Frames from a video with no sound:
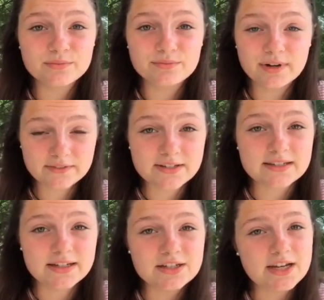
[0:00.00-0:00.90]

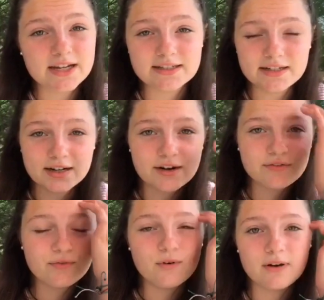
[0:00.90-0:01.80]
breakfast, lunch, and dinner
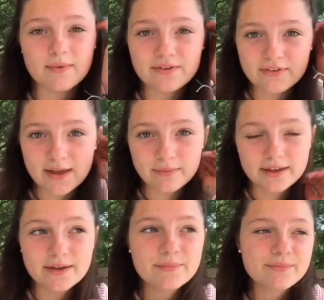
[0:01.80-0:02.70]
for my
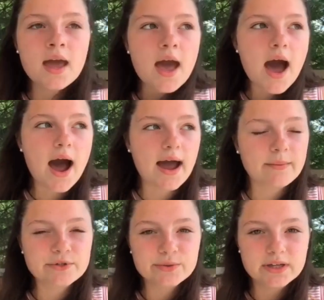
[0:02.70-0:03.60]
family.
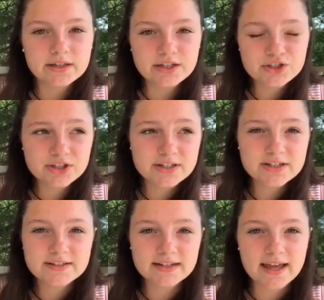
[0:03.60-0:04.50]
I'm doing lunch and
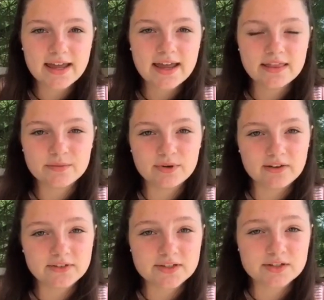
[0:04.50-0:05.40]
dinner today and then
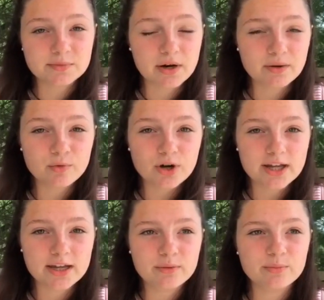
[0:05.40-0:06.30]
breakfast tomorrow
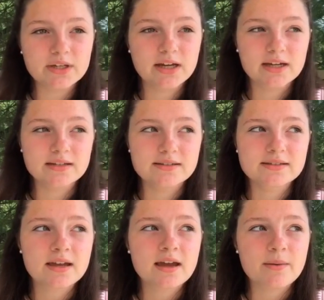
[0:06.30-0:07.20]
morning
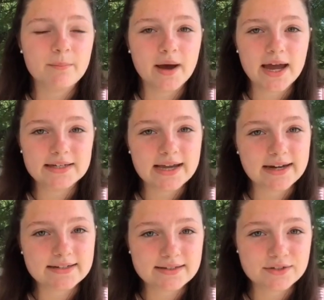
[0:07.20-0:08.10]
because my
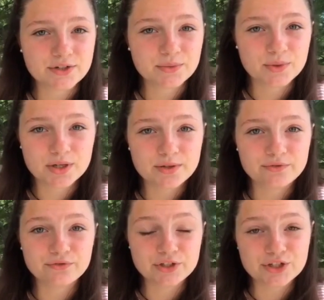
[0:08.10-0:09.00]
dad and sister were
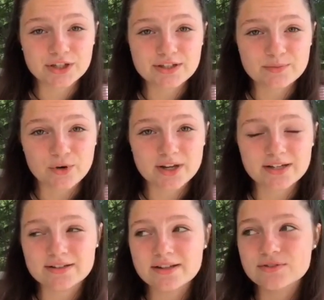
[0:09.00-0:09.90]
fishing this
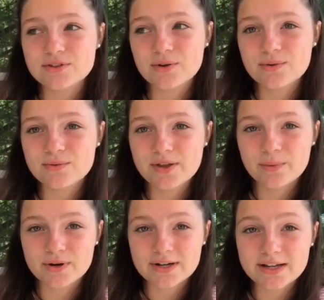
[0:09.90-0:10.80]
morning, so they
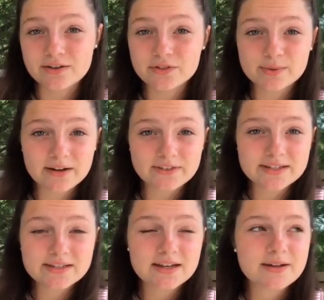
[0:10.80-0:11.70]
weren't here for
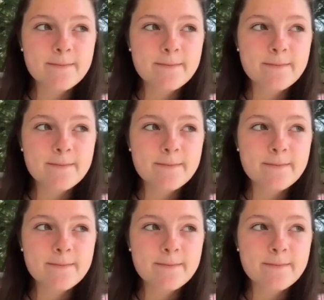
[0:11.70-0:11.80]
breakfast.